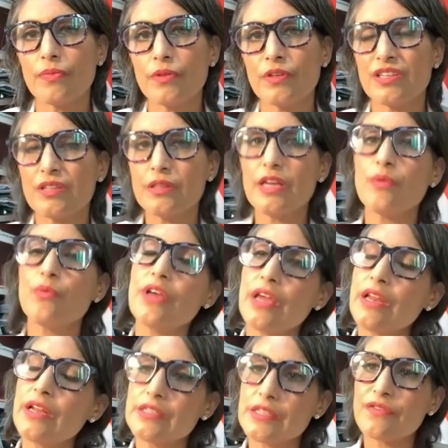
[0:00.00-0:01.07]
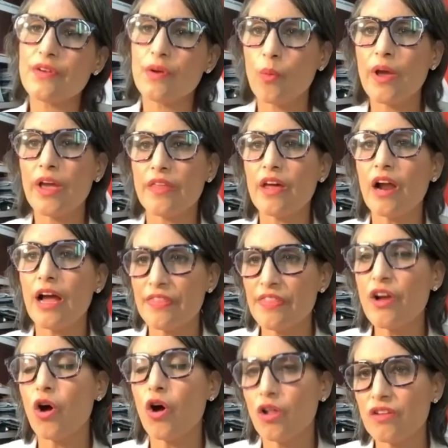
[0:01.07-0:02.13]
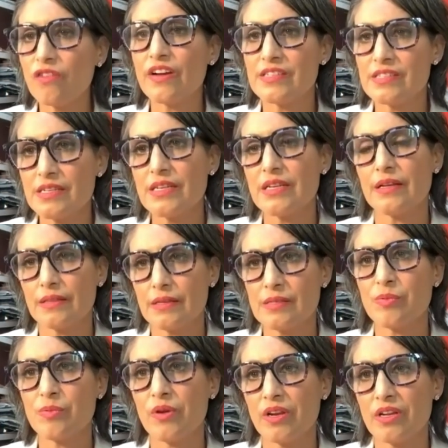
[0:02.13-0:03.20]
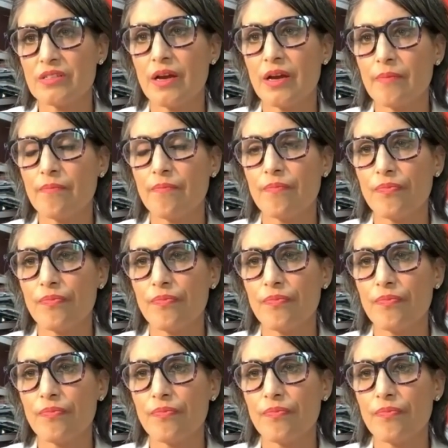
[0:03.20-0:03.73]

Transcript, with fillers: to lead in a different way that I think all of us need at this point in time.